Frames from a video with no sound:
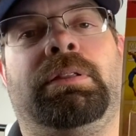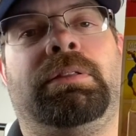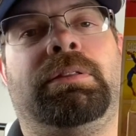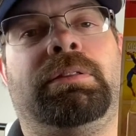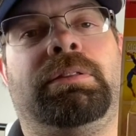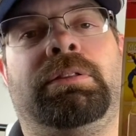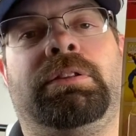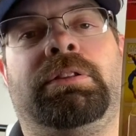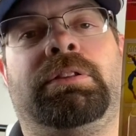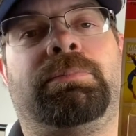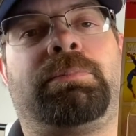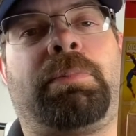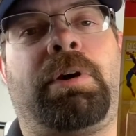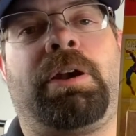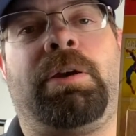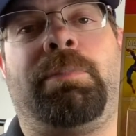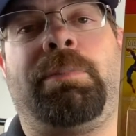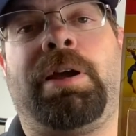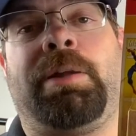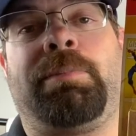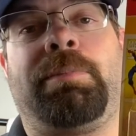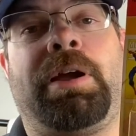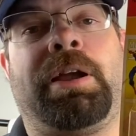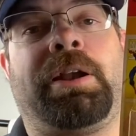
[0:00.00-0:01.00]
the
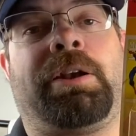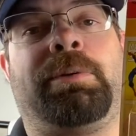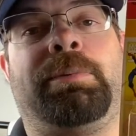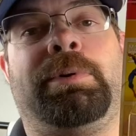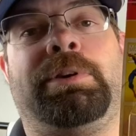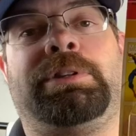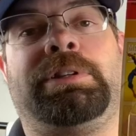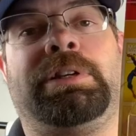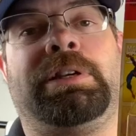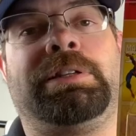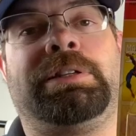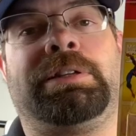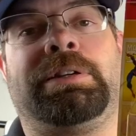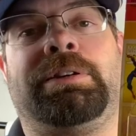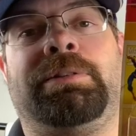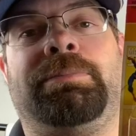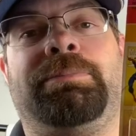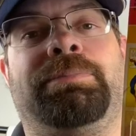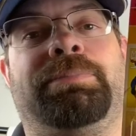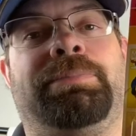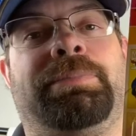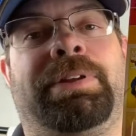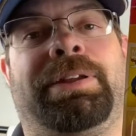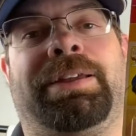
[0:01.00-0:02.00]
Spider-Man Micro Machines here,
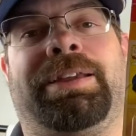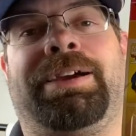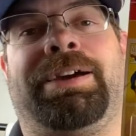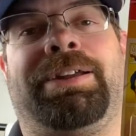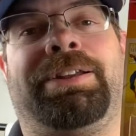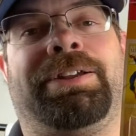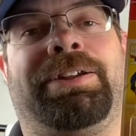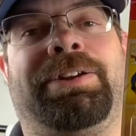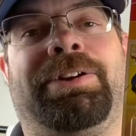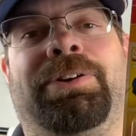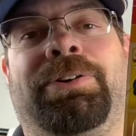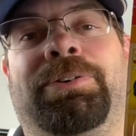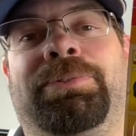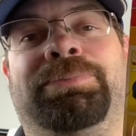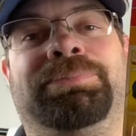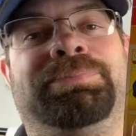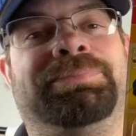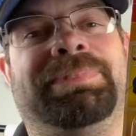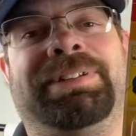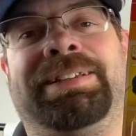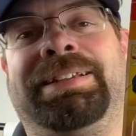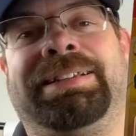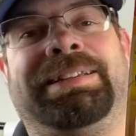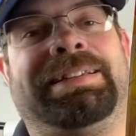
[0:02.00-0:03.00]
they gotta go.
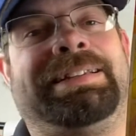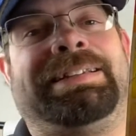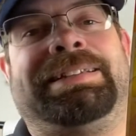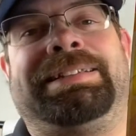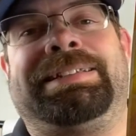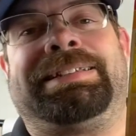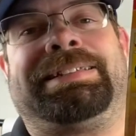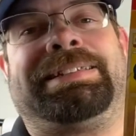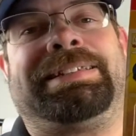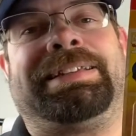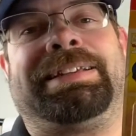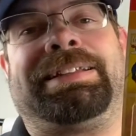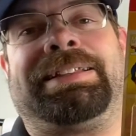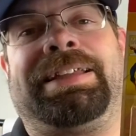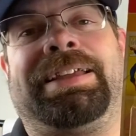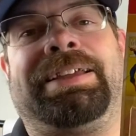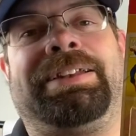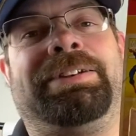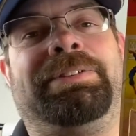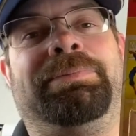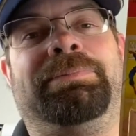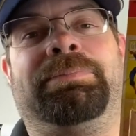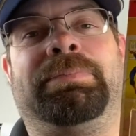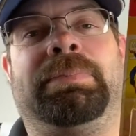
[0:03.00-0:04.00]
See you
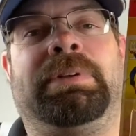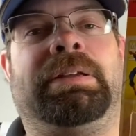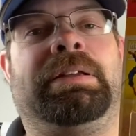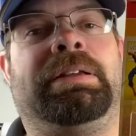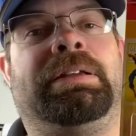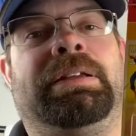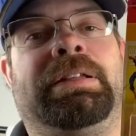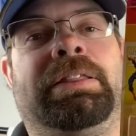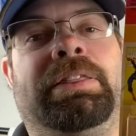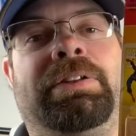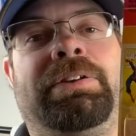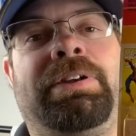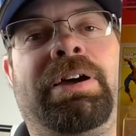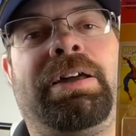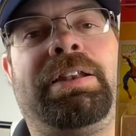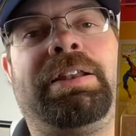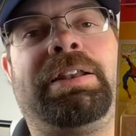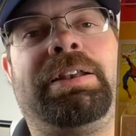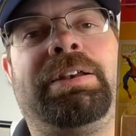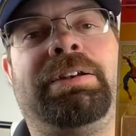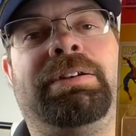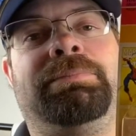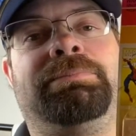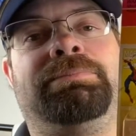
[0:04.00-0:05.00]
later. They're out of
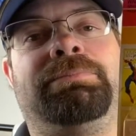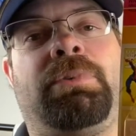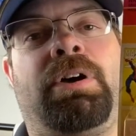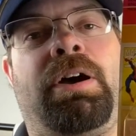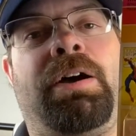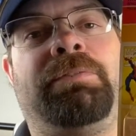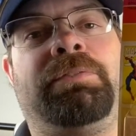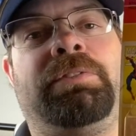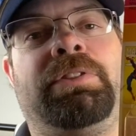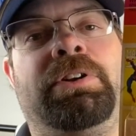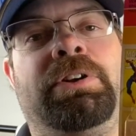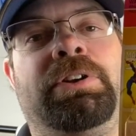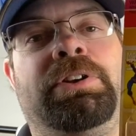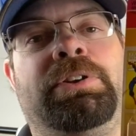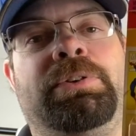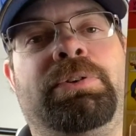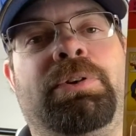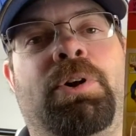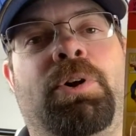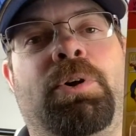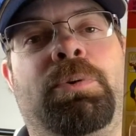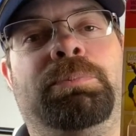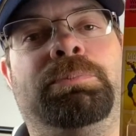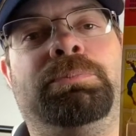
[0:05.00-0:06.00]
here, off to their new
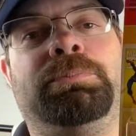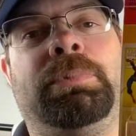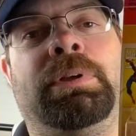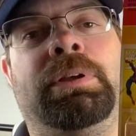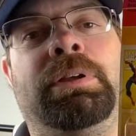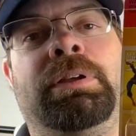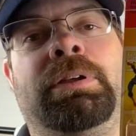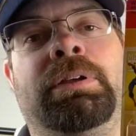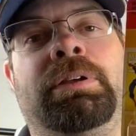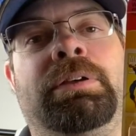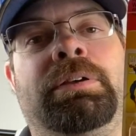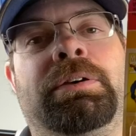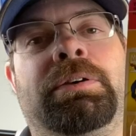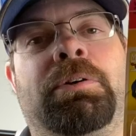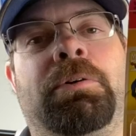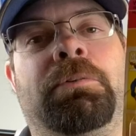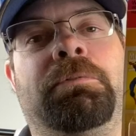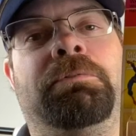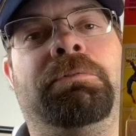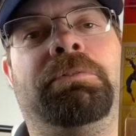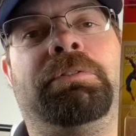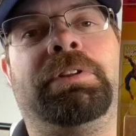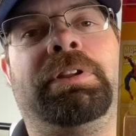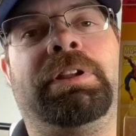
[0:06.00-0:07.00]
home.
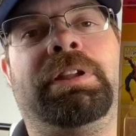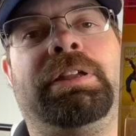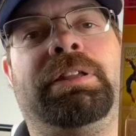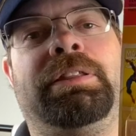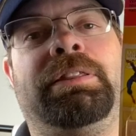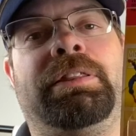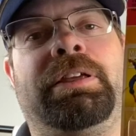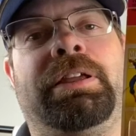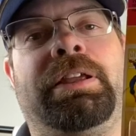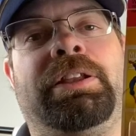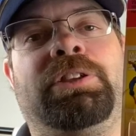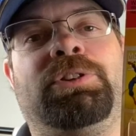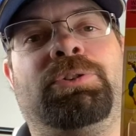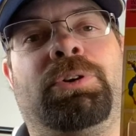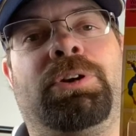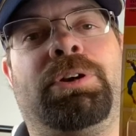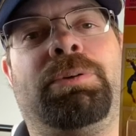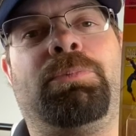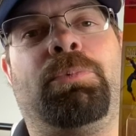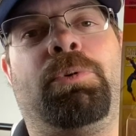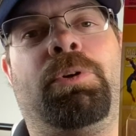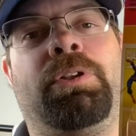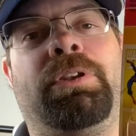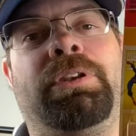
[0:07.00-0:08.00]
Hopefully they enjoy
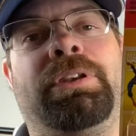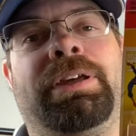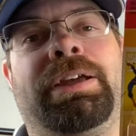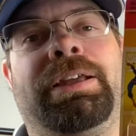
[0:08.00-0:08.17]
them more than I